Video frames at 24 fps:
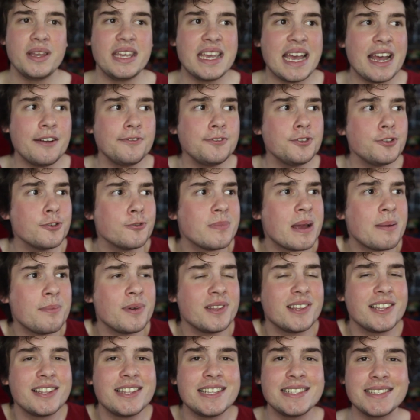But you have to
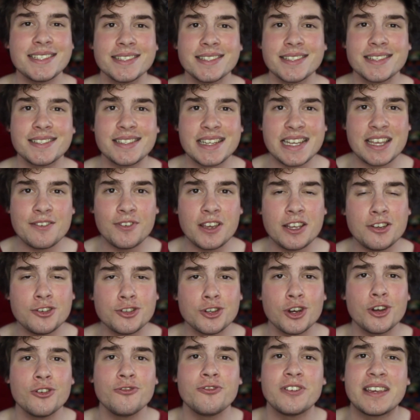remember that this is a TV
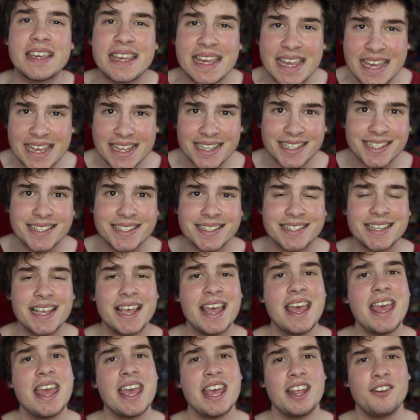show for kids
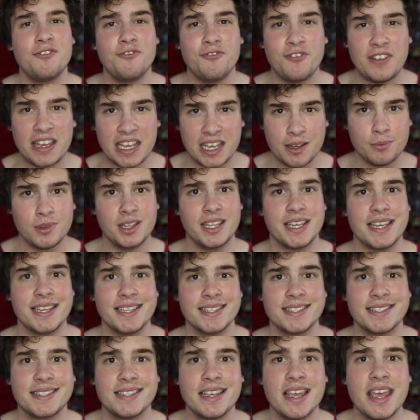and
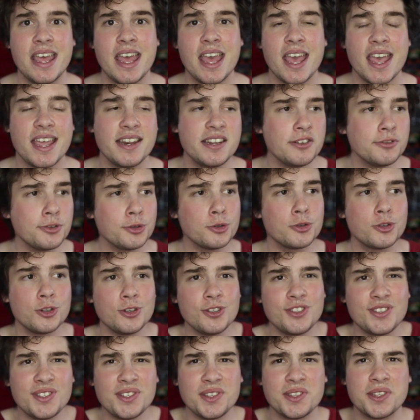families, and
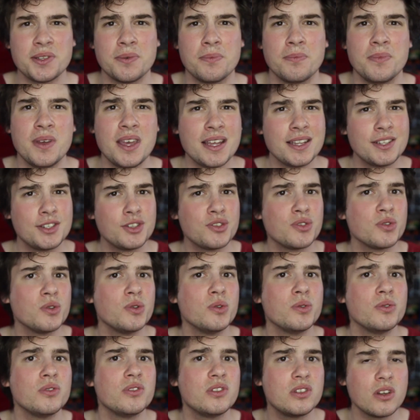introducing them
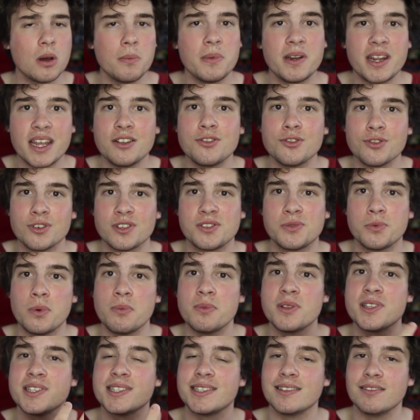to dominatrix
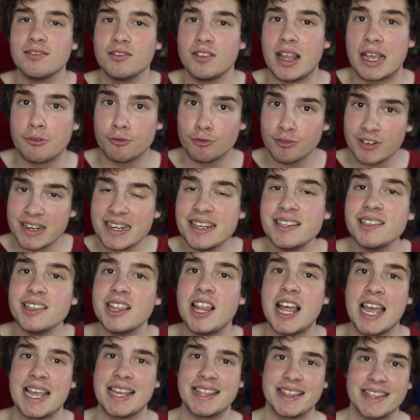women written
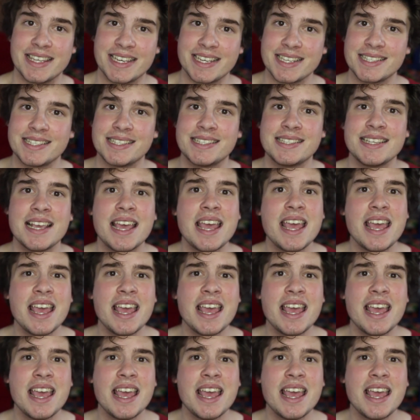like this